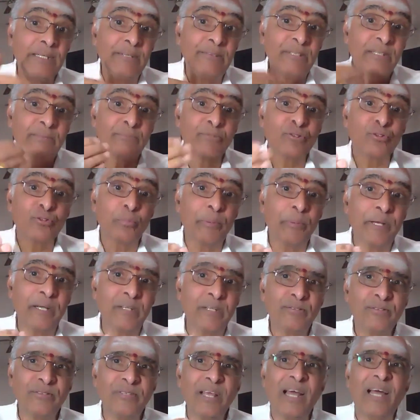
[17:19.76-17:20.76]
give them
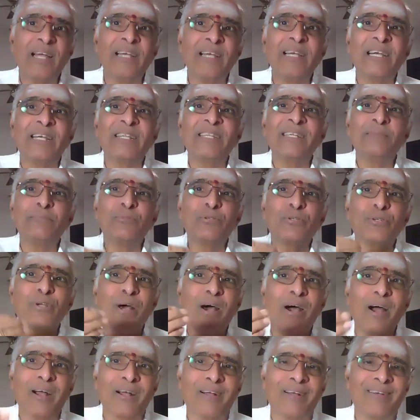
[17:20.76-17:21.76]
space and let them
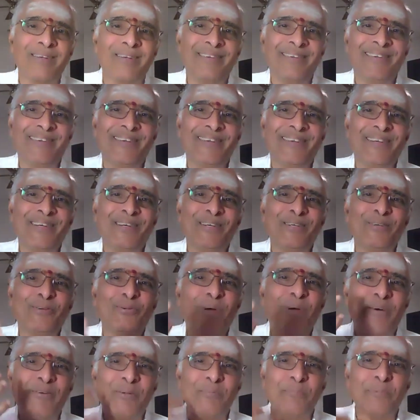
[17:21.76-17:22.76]
talk
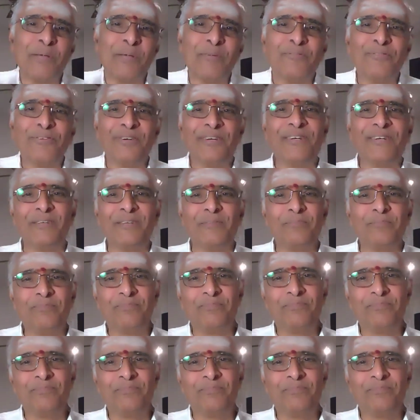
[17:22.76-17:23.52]
to our benefit.